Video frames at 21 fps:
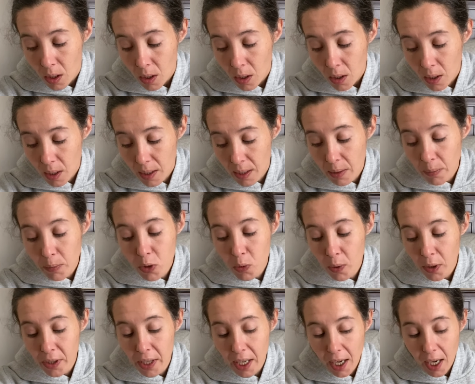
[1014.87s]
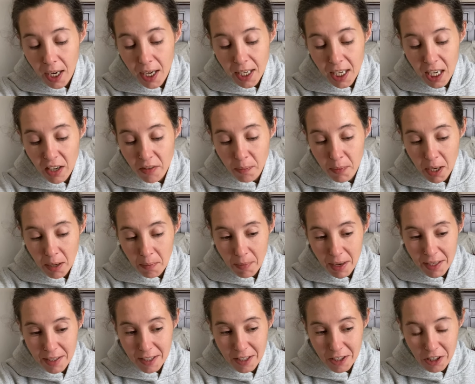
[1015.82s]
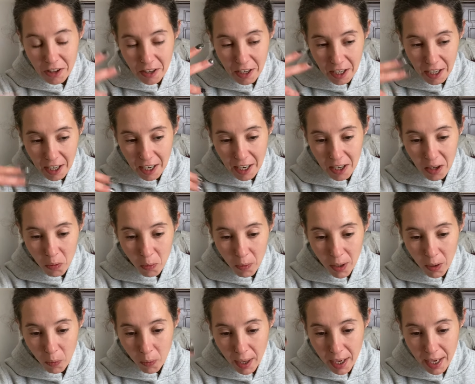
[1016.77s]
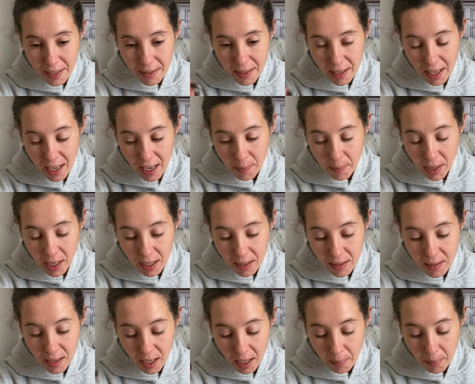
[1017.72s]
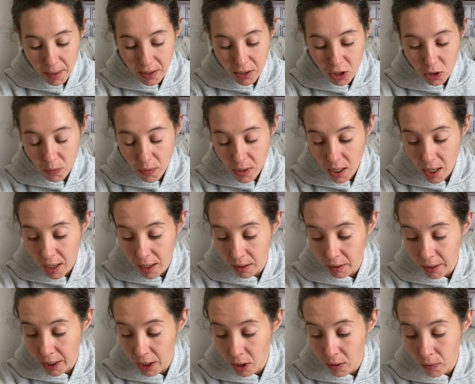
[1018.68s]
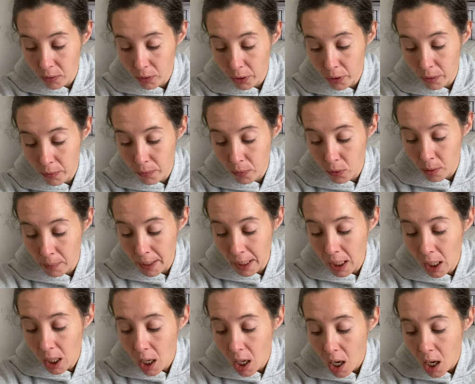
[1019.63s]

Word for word: It was weird. They kind of gave me a message and then it kind of went away as they gave me that second message. It was kind of like overload for me.